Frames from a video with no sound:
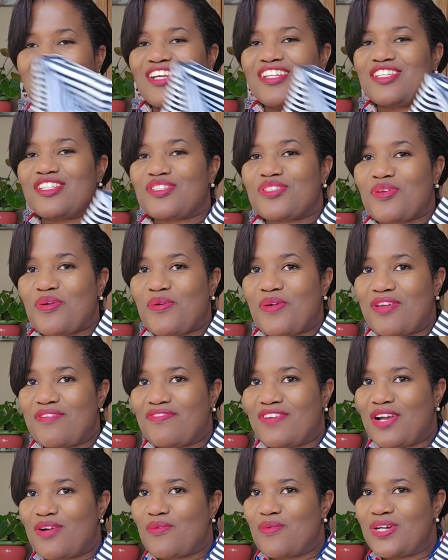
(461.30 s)
So
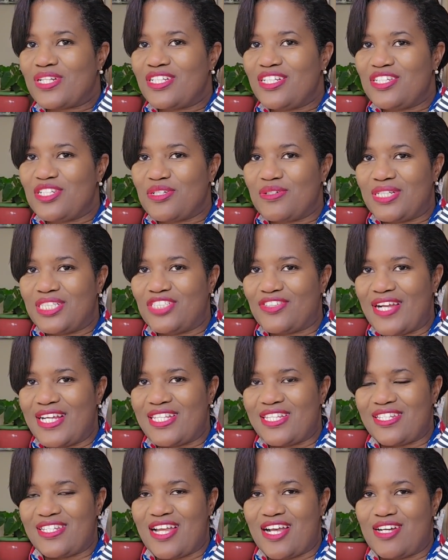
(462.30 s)
if I want to do a
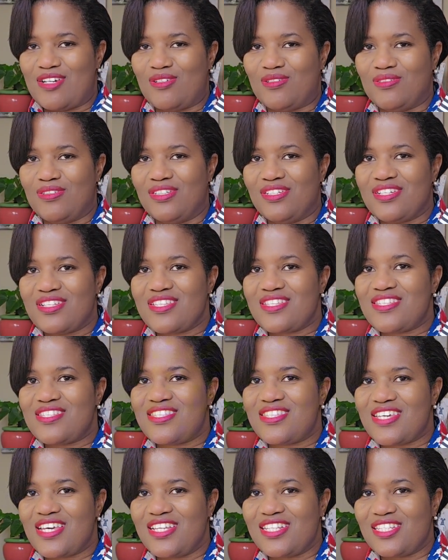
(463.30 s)
dress down,
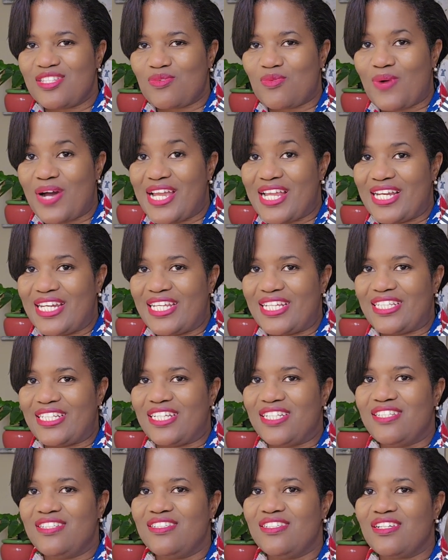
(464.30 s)
this white
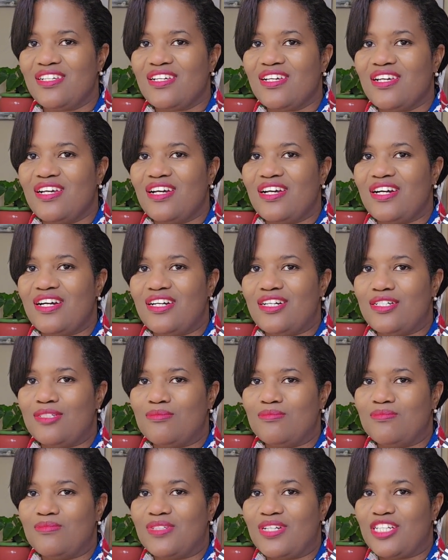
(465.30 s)
linen,
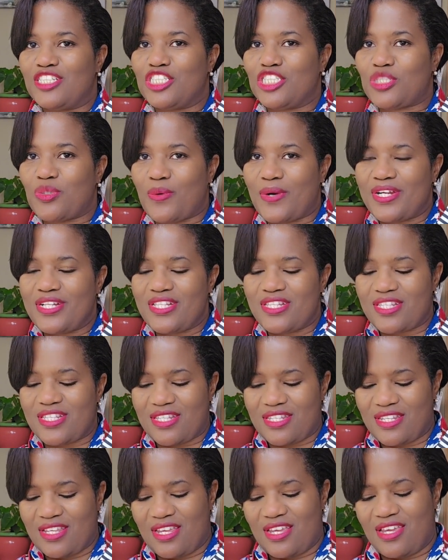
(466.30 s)
a
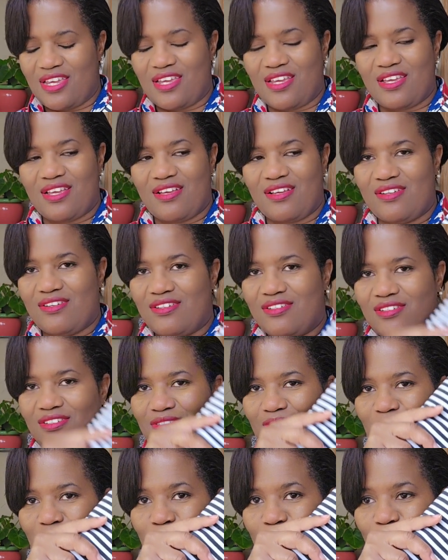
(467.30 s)
shorts,
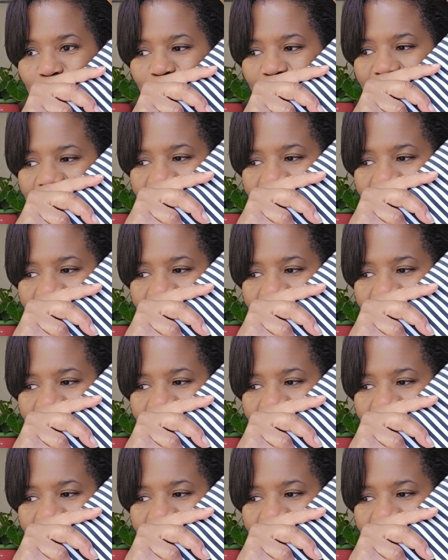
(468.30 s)
would work